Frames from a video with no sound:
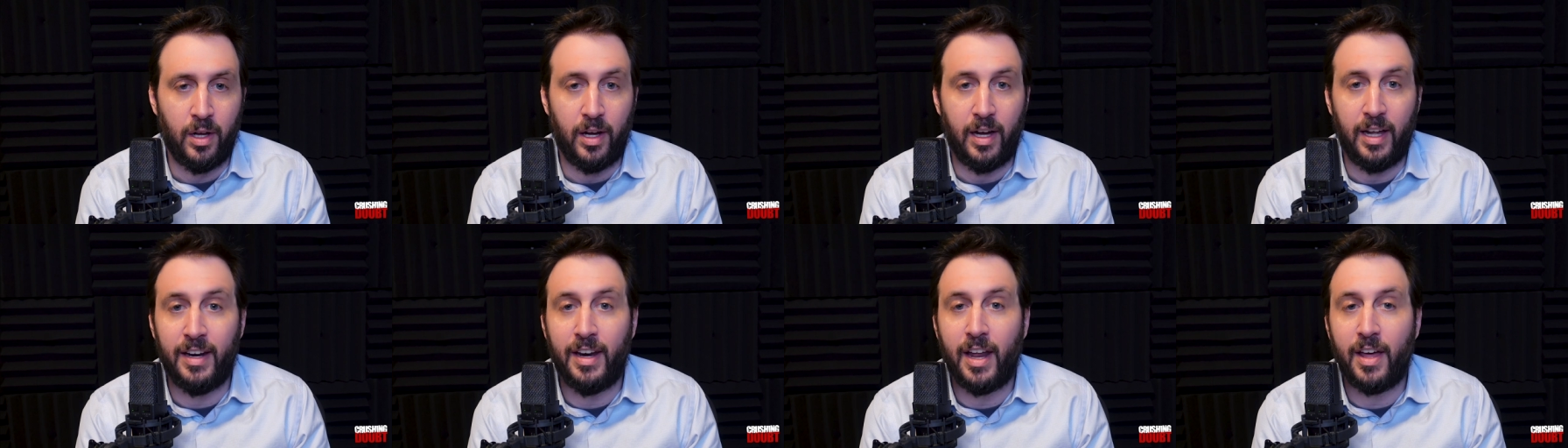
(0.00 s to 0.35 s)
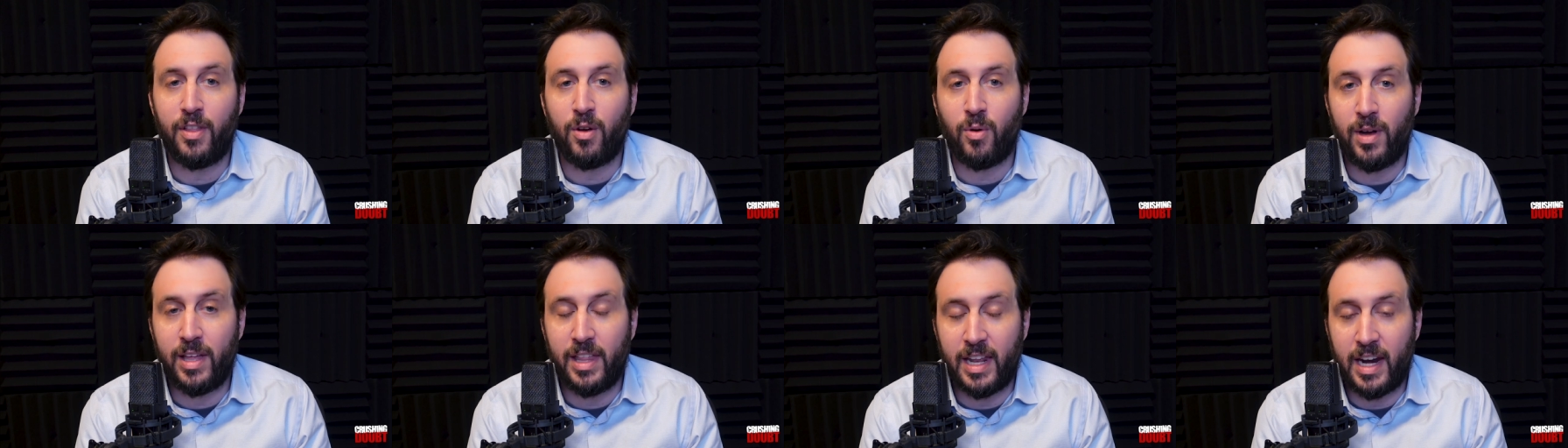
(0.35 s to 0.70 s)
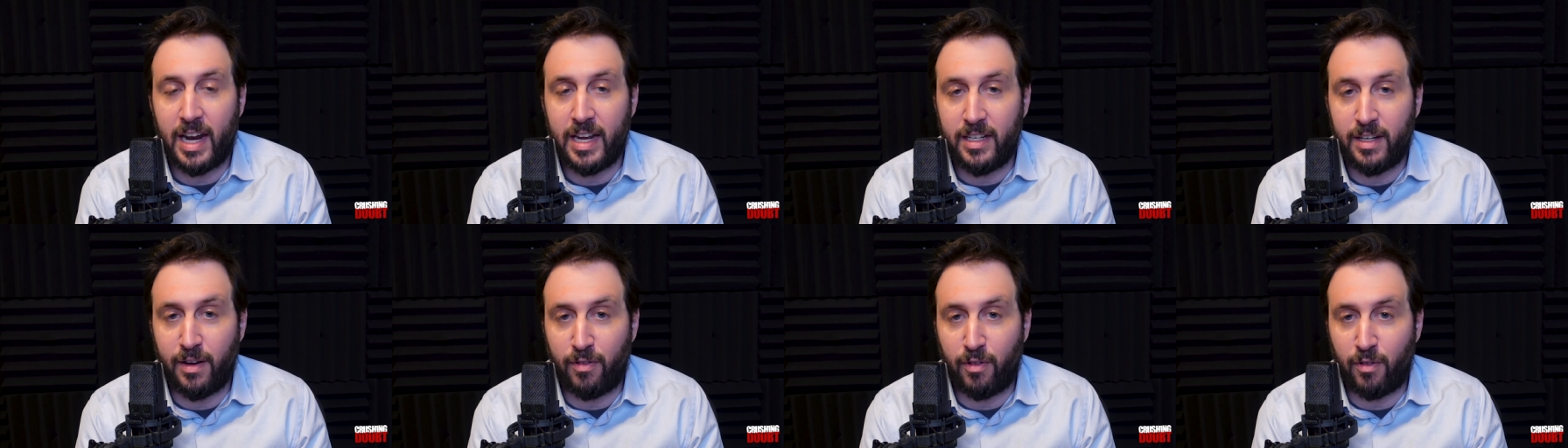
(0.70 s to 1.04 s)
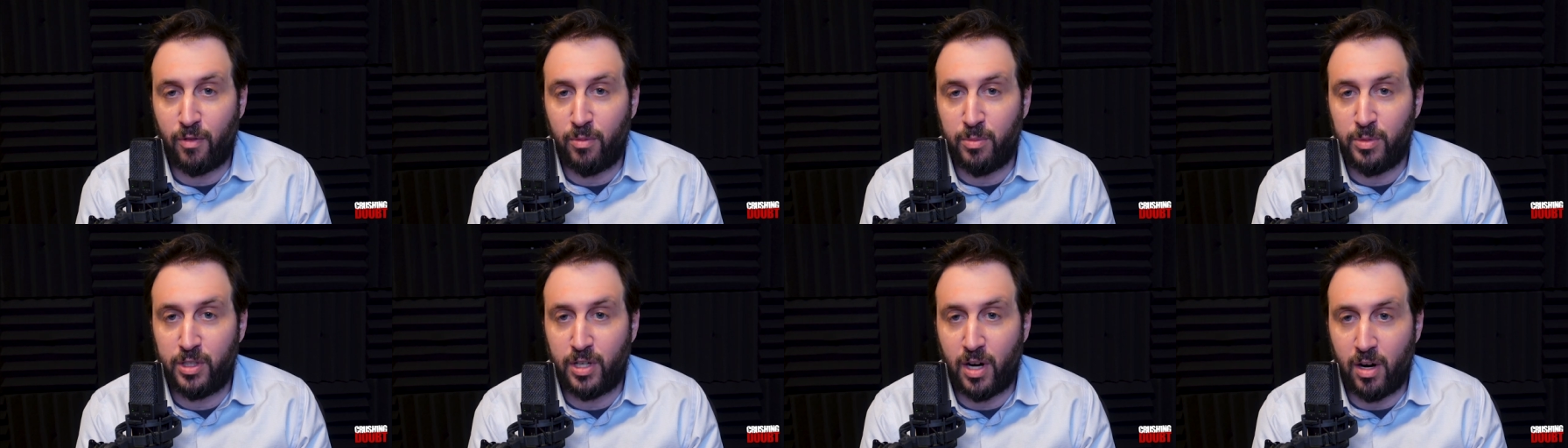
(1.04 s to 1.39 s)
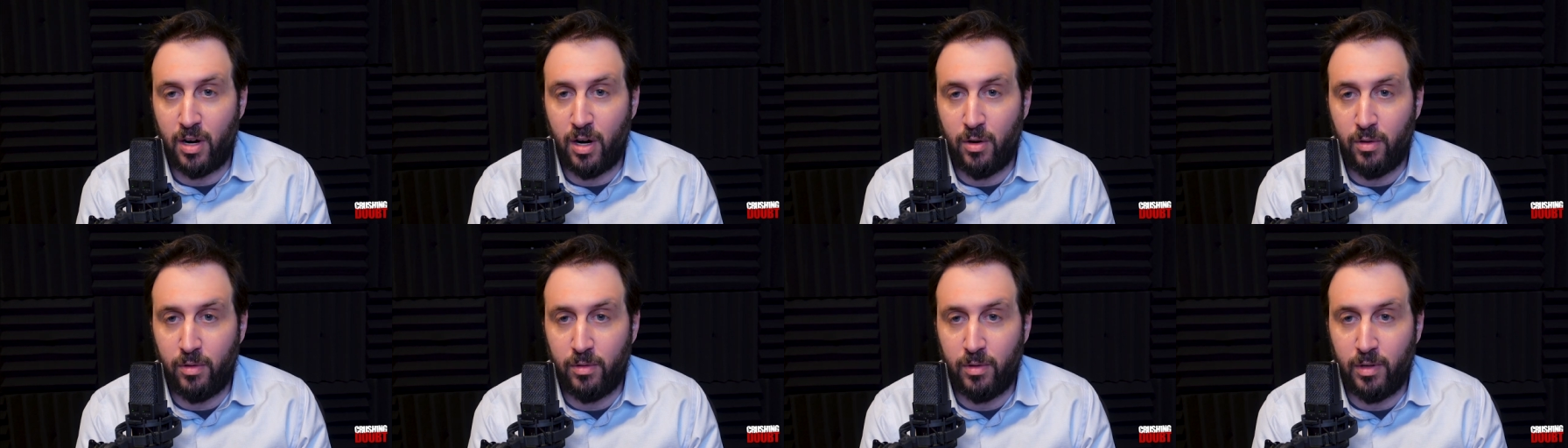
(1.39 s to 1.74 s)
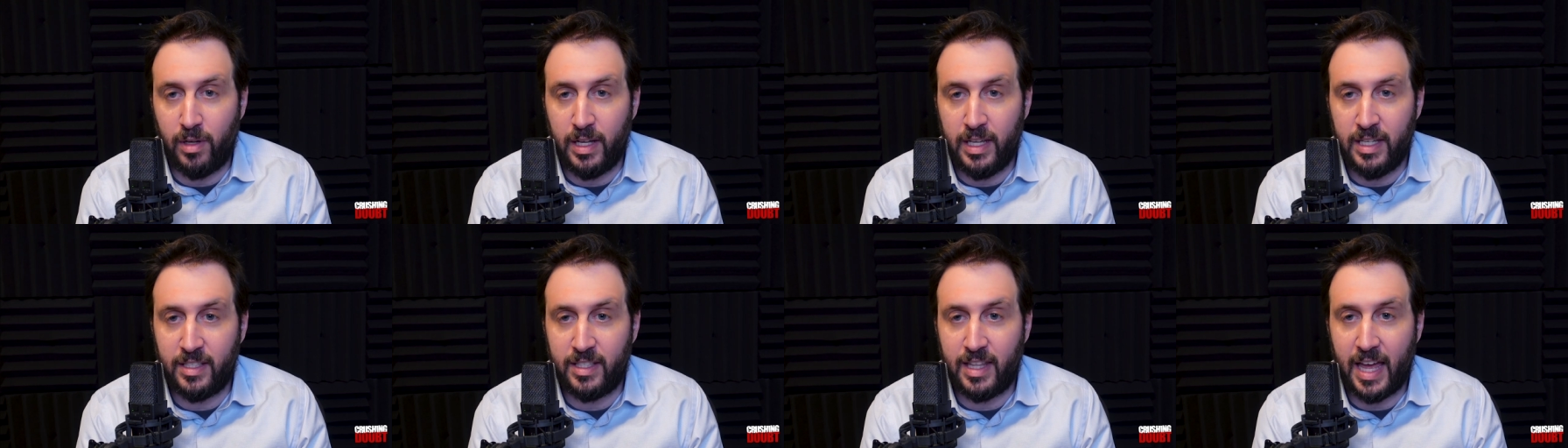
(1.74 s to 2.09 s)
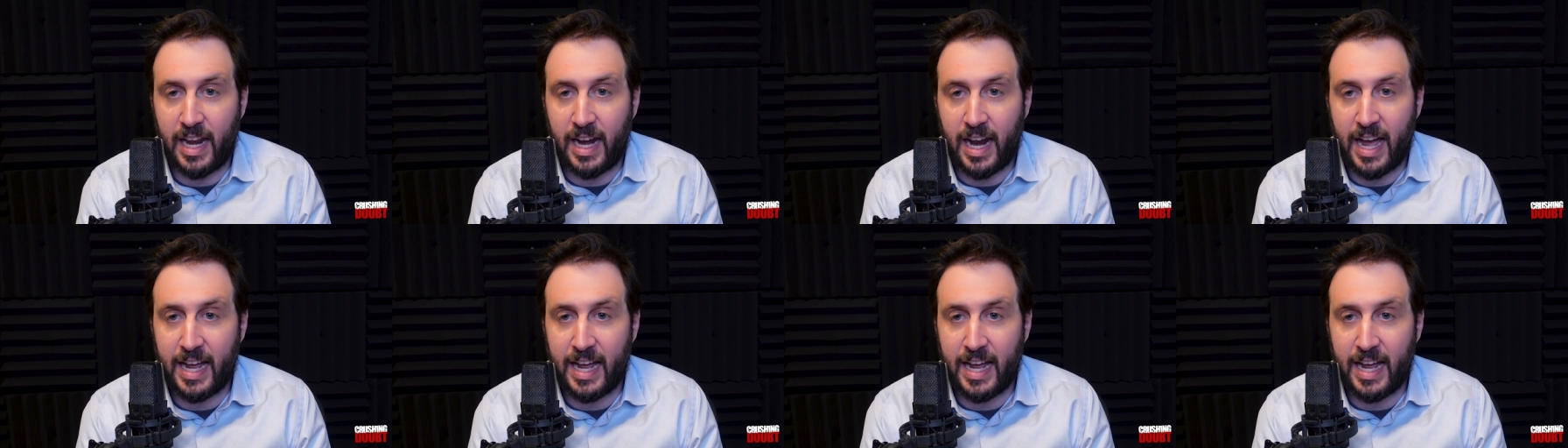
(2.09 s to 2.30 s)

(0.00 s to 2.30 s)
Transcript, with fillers: Another way that I differ from Sarno is that